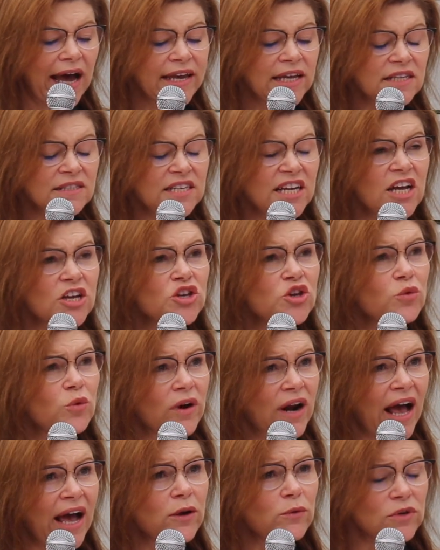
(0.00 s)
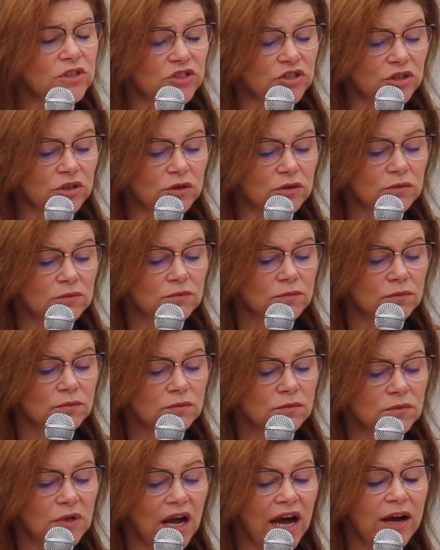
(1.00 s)
I can tell you what I would do.
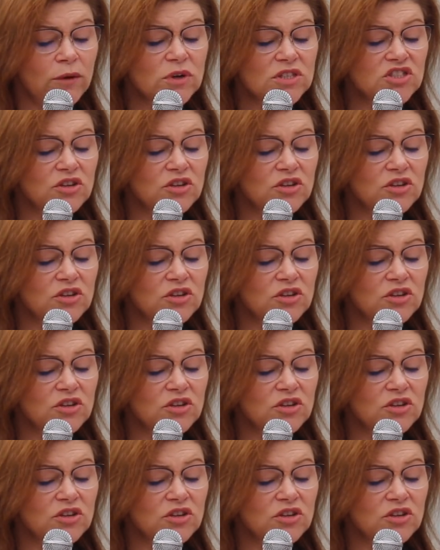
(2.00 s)
I